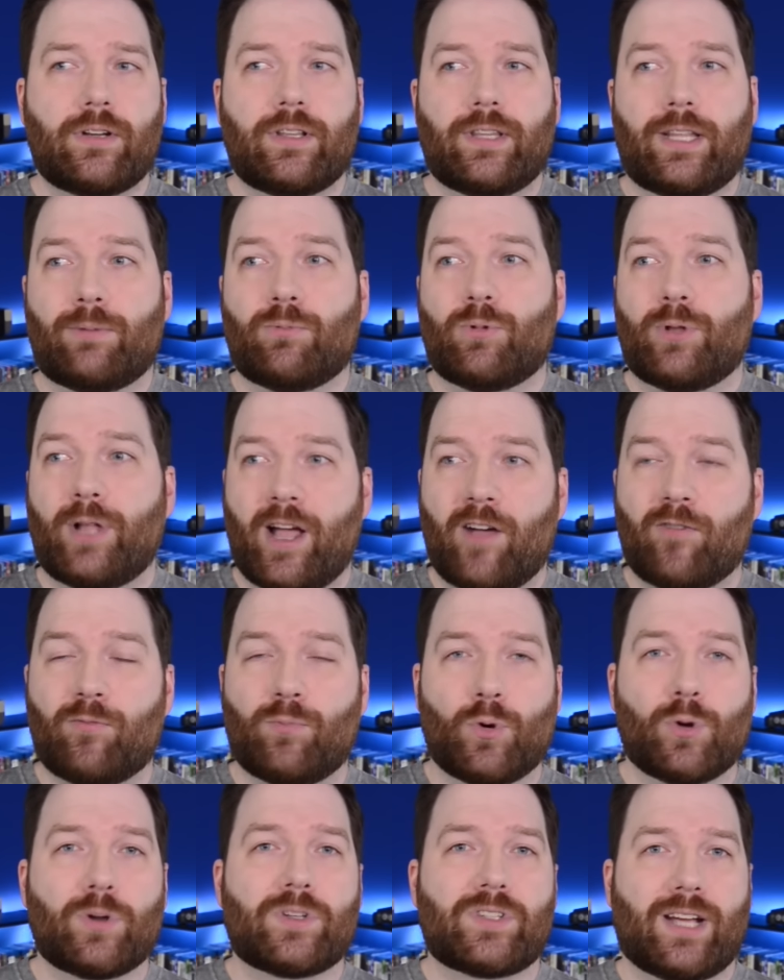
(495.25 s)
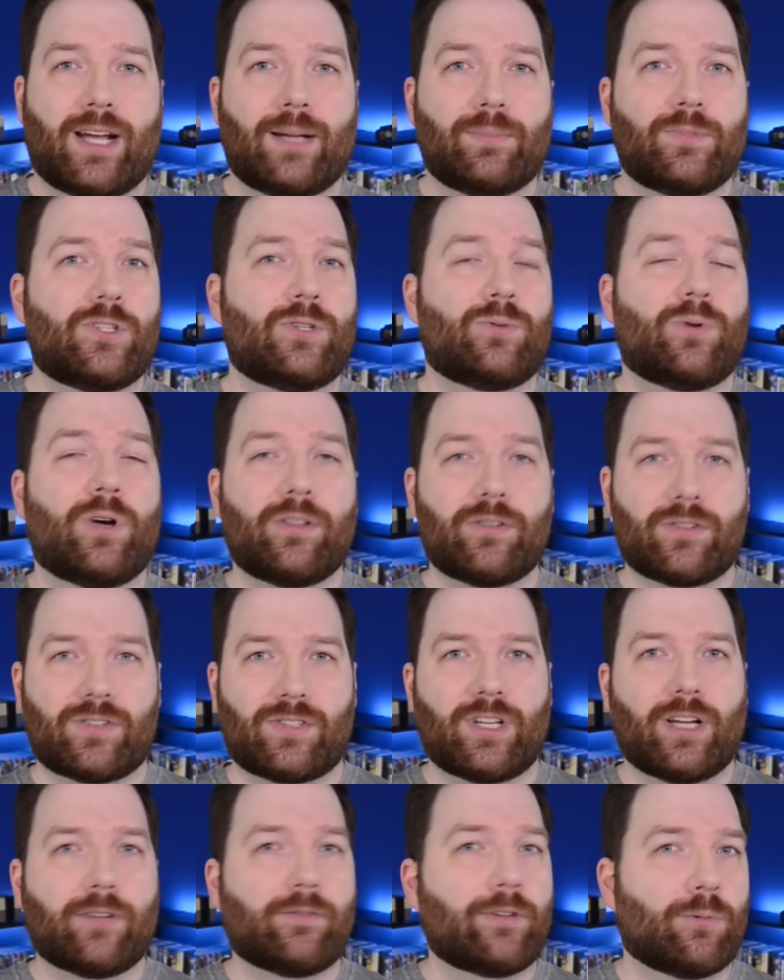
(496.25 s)
and then we'll have more time to do other
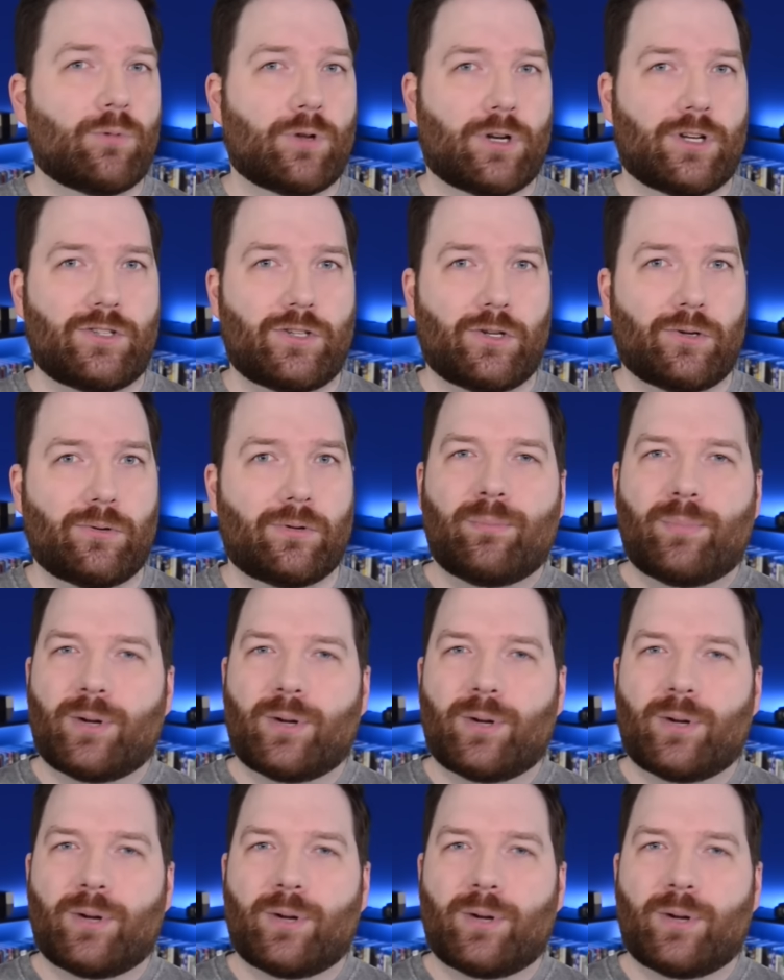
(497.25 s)
stuff we wanna do.